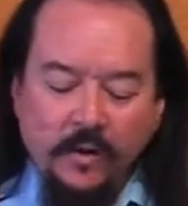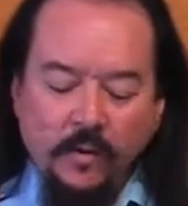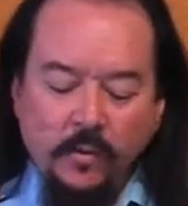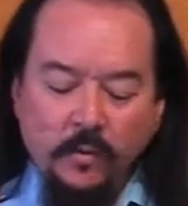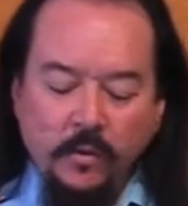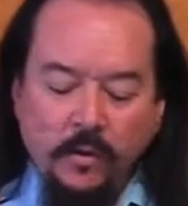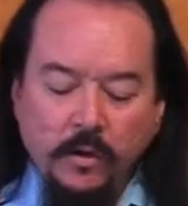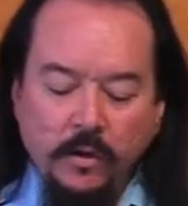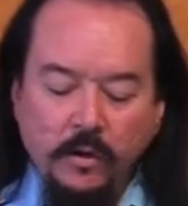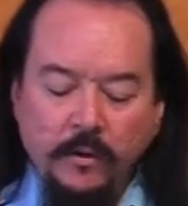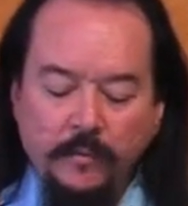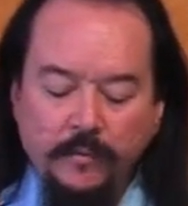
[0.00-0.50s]

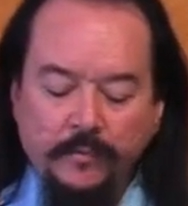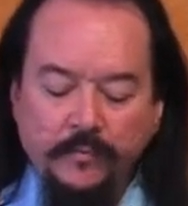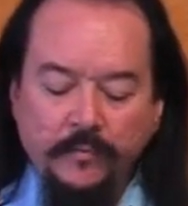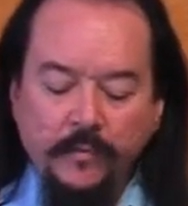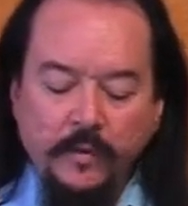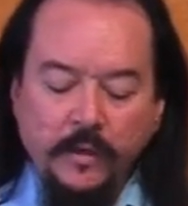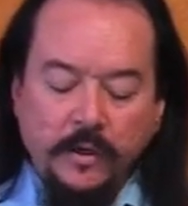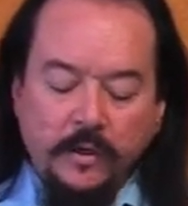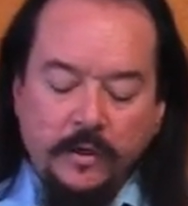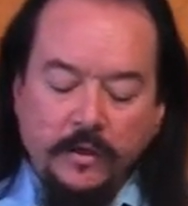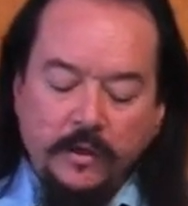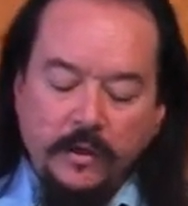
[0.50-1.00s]
Well,
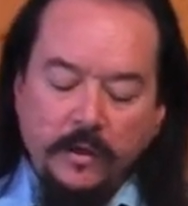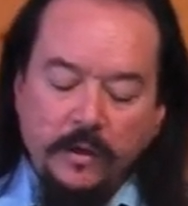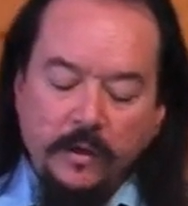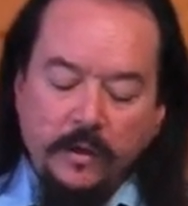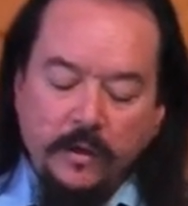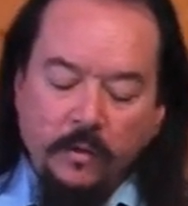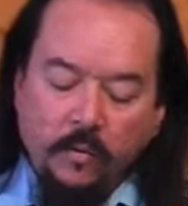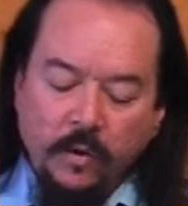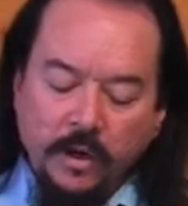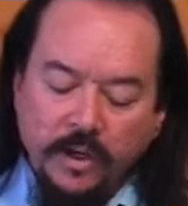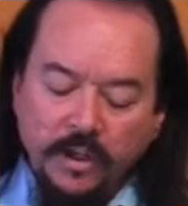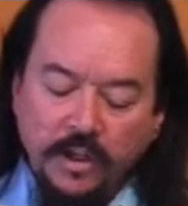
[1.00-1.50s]

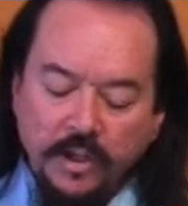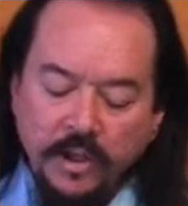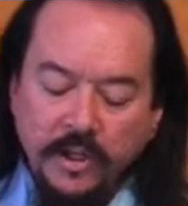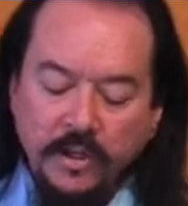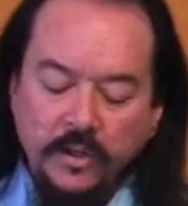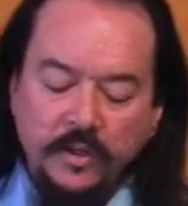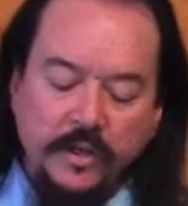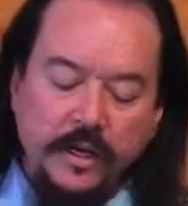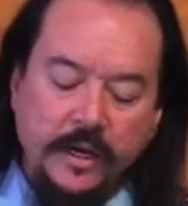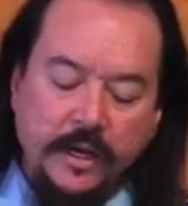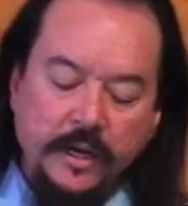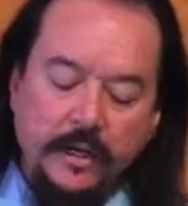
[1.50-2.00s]
what she
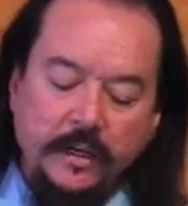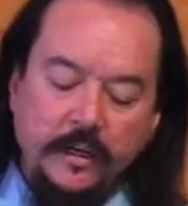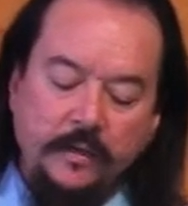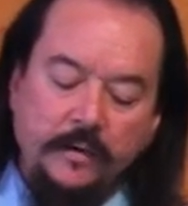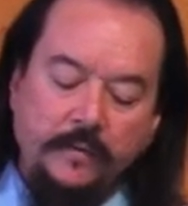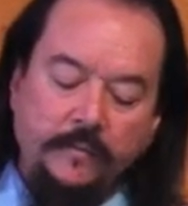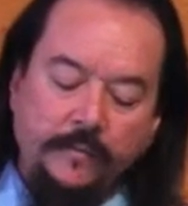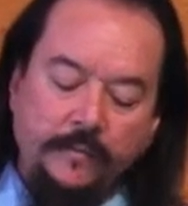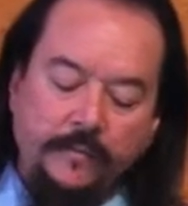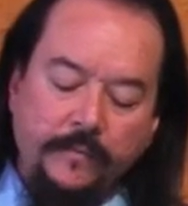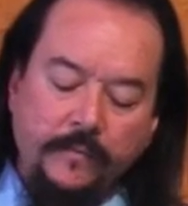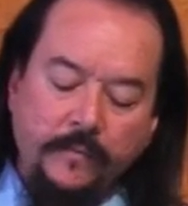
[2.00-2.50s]
said
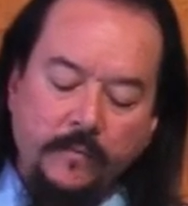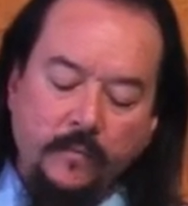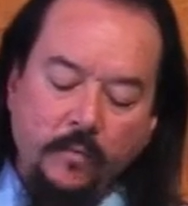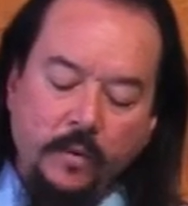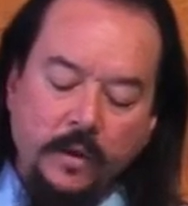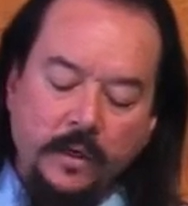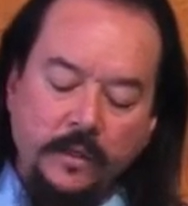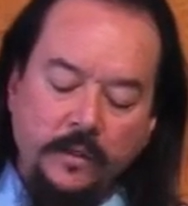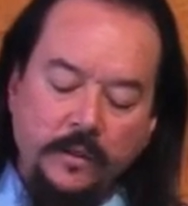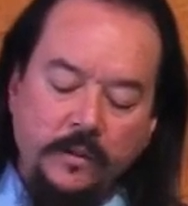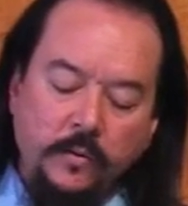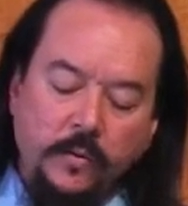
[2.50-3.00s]

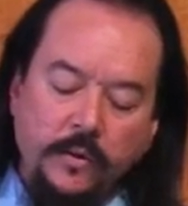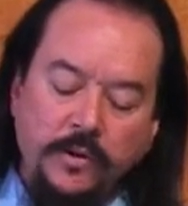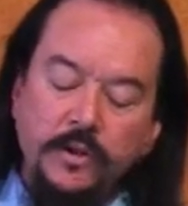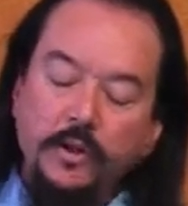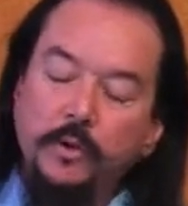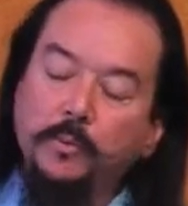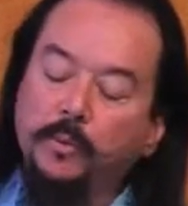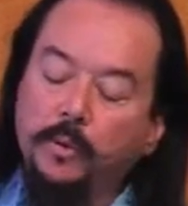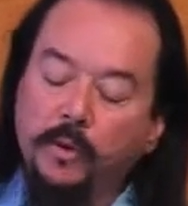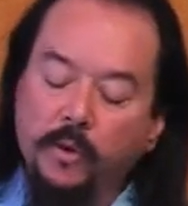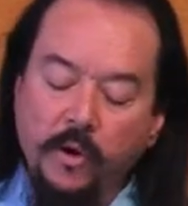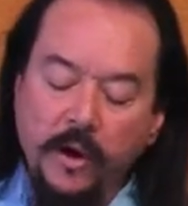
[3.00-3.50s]
was, when
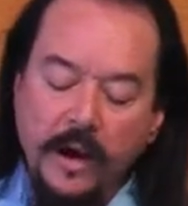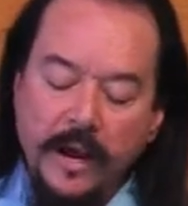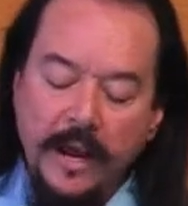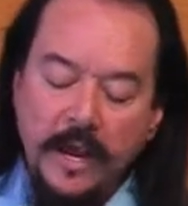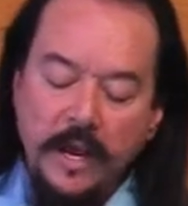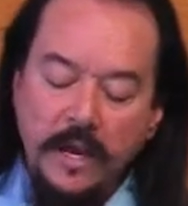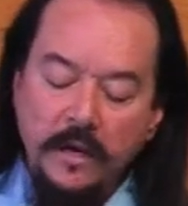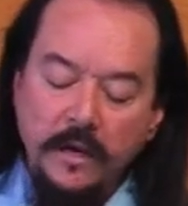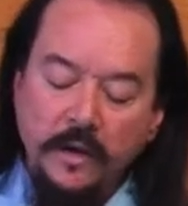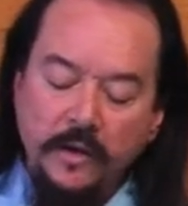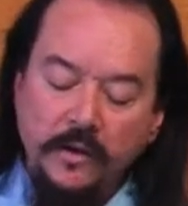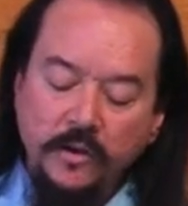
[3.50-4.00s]
you
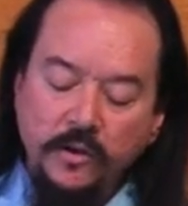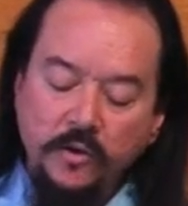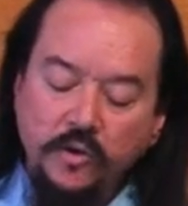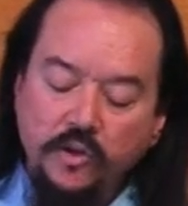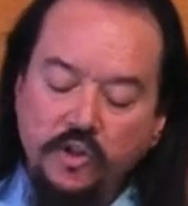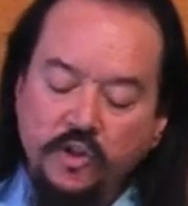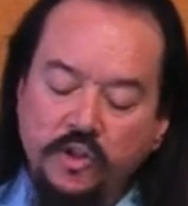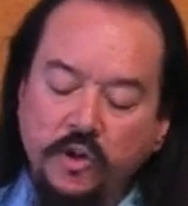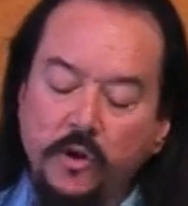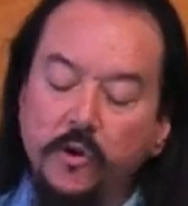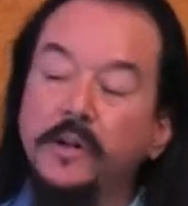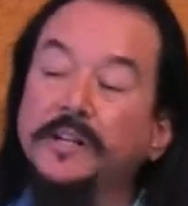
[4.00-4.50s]
pray, you
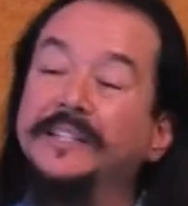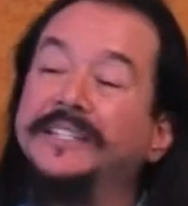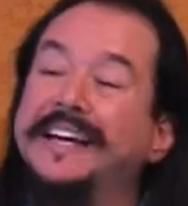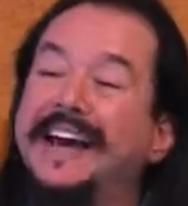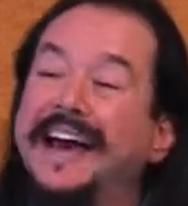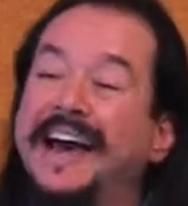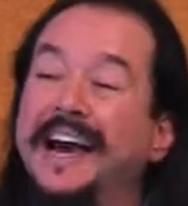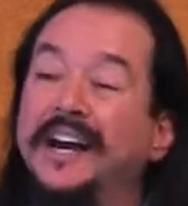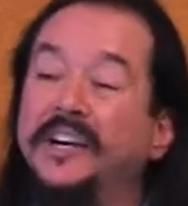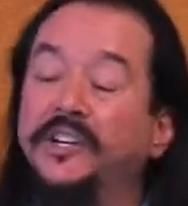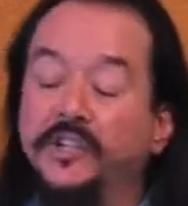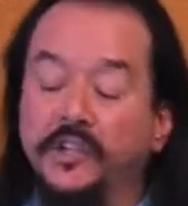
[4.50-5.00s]
stir into
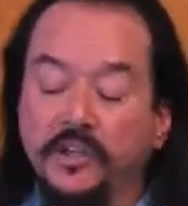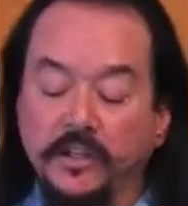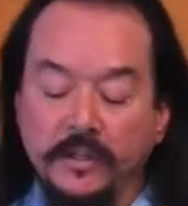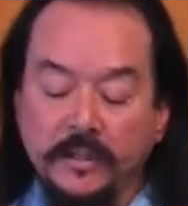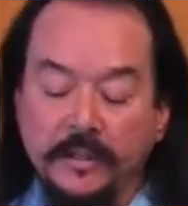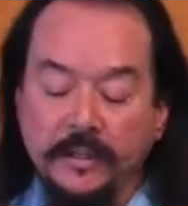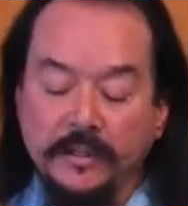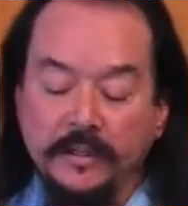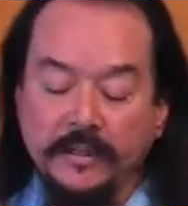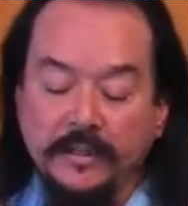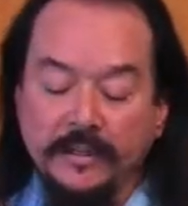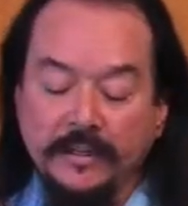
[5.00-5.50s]

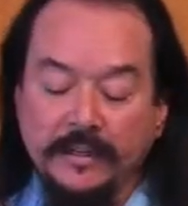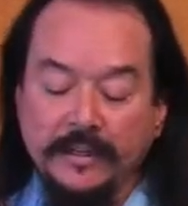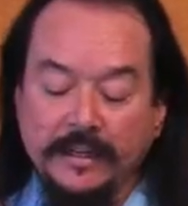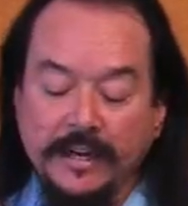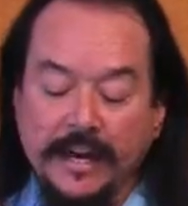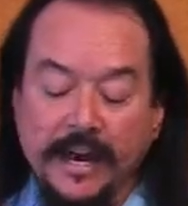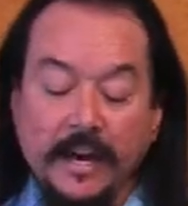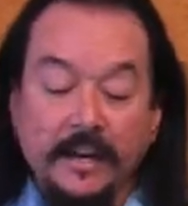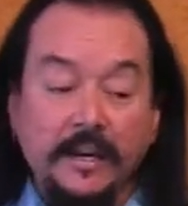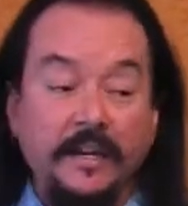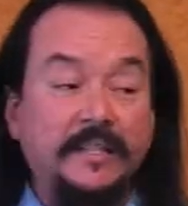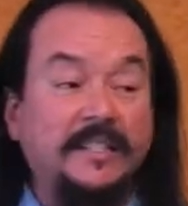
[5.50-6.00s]
action
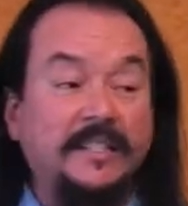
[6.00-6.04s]
an